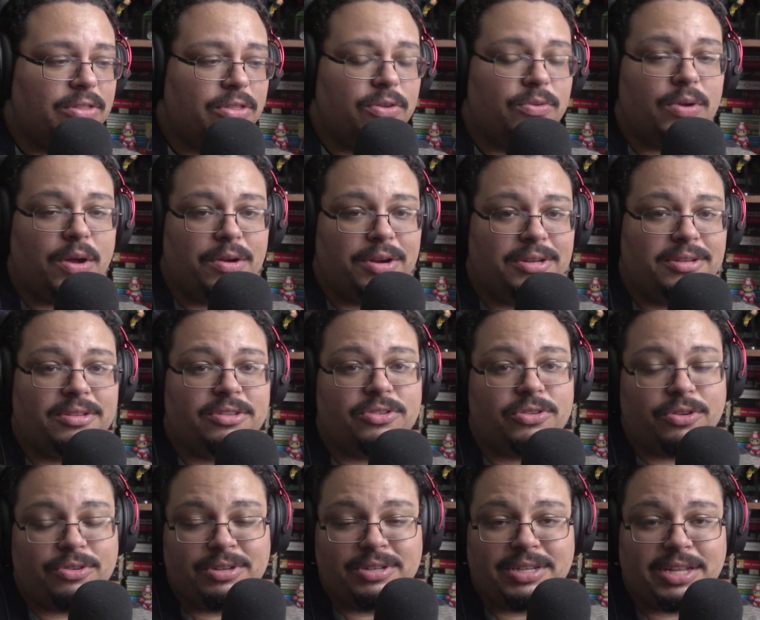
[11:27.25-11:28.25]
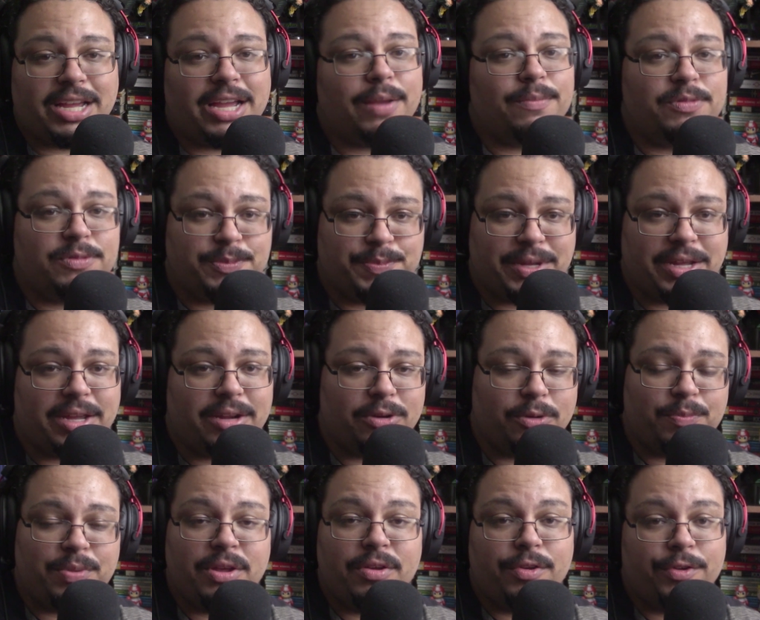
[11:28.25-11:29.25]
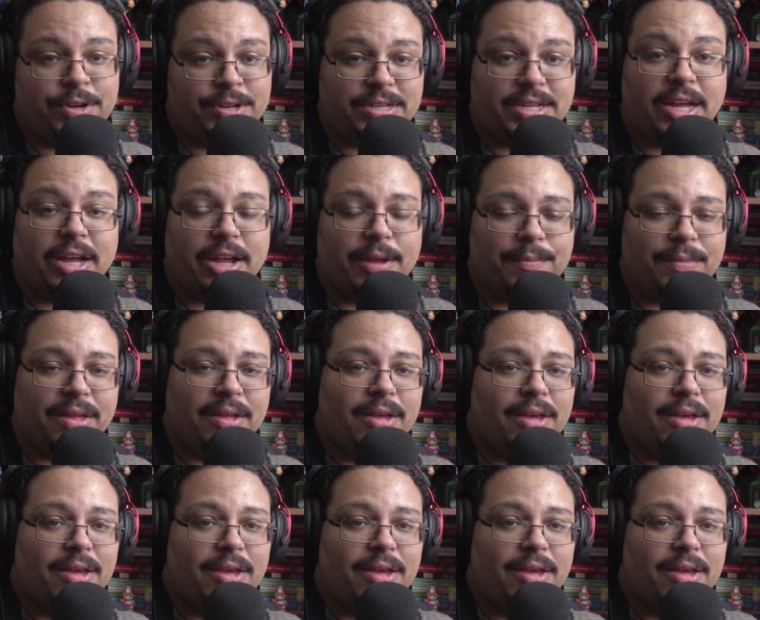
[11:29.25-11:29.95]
throughout a certain time span or period in time.